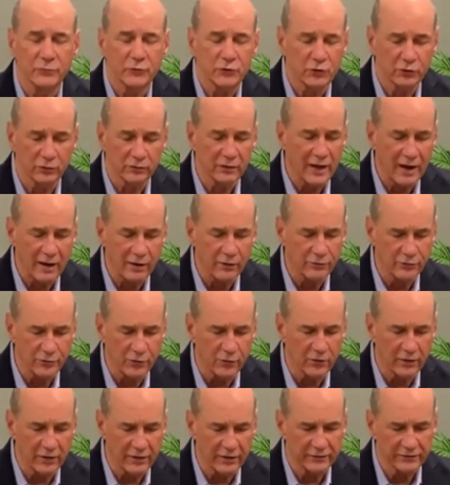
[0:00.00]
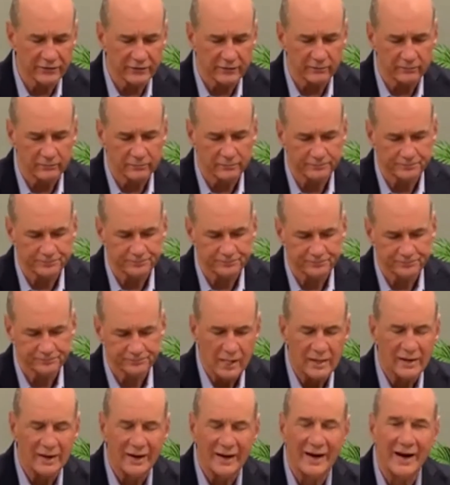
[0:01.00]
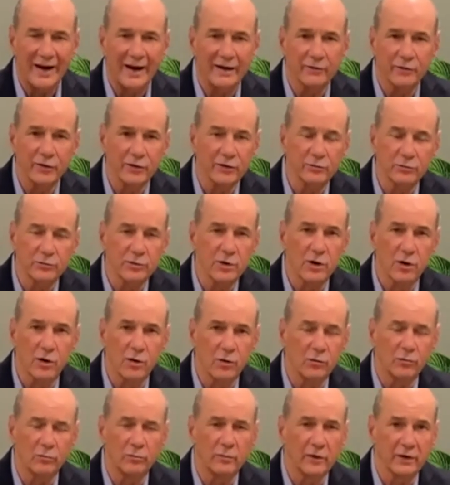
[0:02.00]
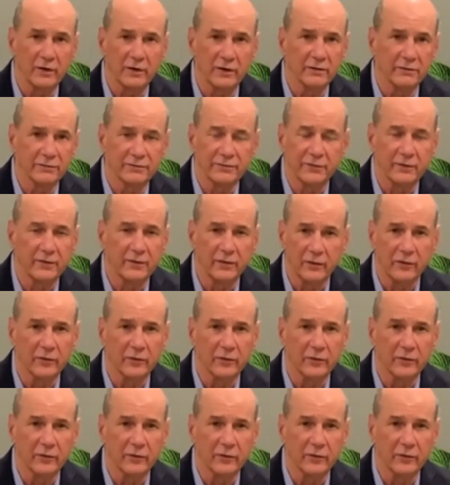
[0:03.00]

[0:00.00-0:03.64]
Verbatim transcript: to loud noise. How do you know if